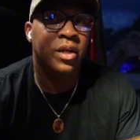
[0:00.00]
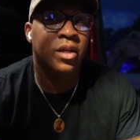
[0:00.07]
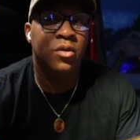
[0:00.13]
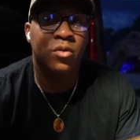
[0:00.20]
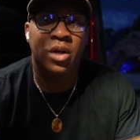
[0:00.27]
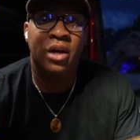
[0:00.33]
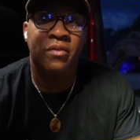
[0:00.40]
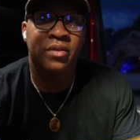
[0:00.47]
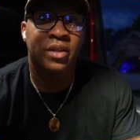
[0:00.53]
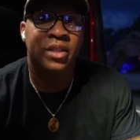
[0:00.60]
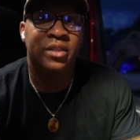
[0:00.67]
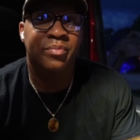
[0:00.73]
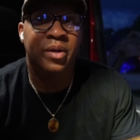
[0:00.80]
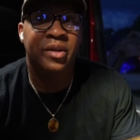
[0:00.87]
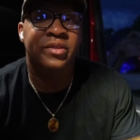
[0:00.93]
they do have
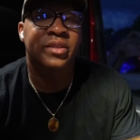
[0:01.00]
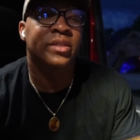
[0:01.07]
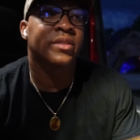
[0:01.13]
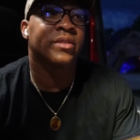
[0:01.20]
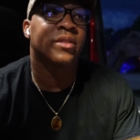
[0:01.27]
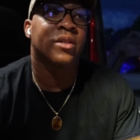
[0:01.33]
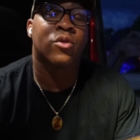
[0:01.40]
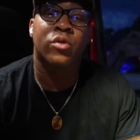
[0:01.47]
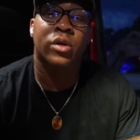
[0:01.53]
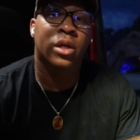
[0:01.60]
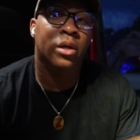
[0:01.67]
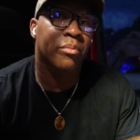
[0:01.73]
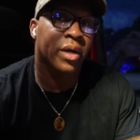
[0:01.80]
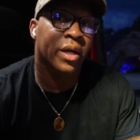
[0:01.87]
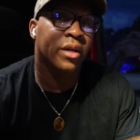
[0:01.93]
lease purchase, or you
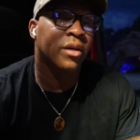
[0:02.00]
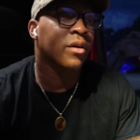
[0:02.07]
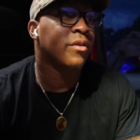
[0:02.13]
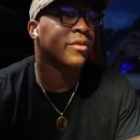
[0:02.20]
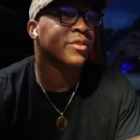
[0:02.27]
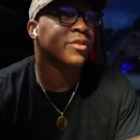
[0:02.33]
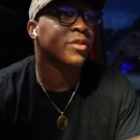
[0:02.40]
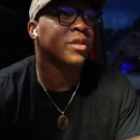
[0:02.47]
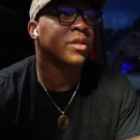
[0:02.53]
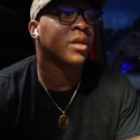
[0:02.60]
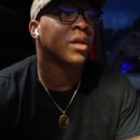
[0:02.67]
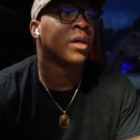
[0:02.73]
can bring your own truck.